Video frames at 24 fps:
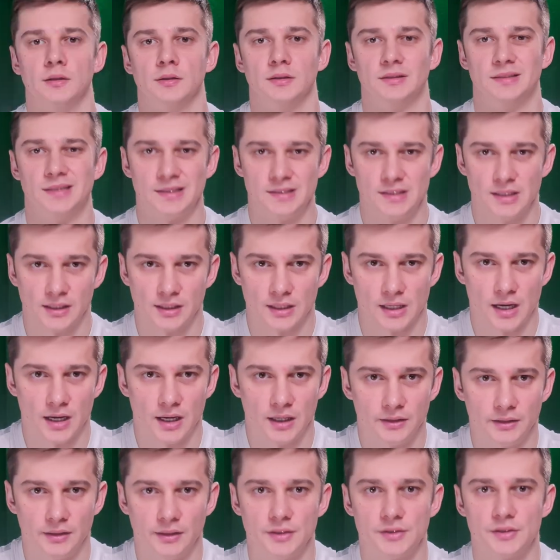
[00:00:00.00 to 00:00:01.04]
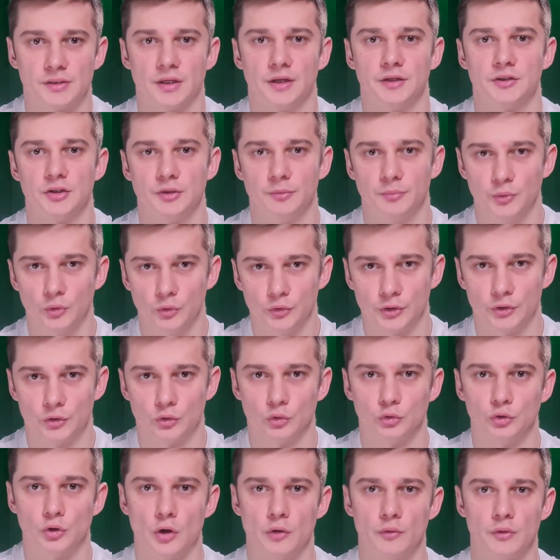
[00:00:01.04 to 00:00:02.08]
This decline is attributed
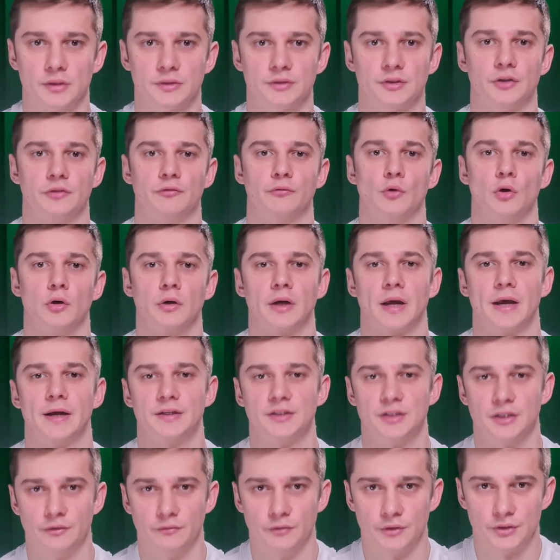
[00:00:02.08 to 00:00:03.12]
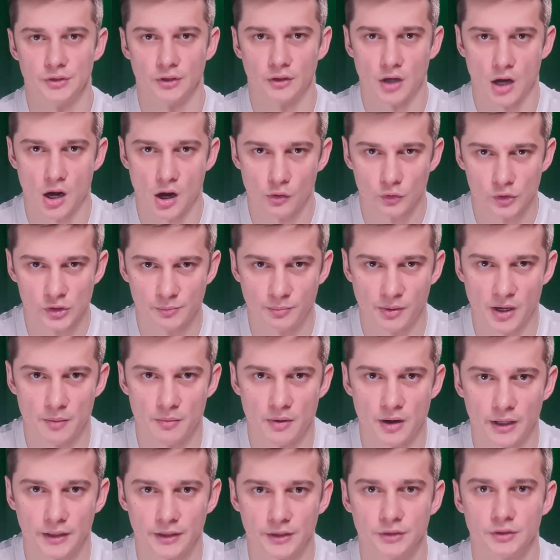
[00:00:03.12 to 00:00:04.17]
to lower network activity caused by
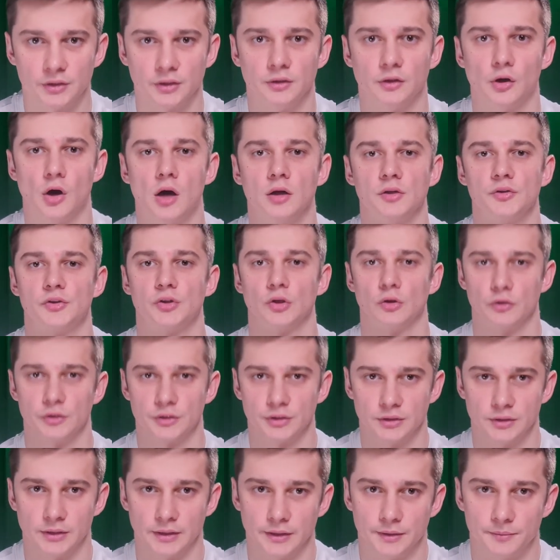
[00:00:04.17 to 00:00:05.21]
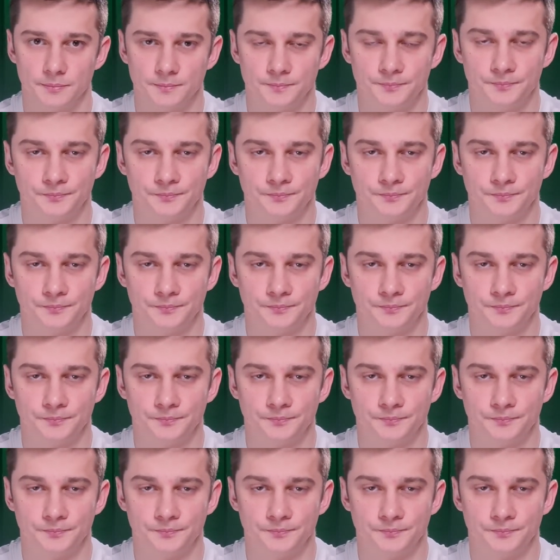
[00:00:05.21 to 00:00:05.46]
market uncertainty.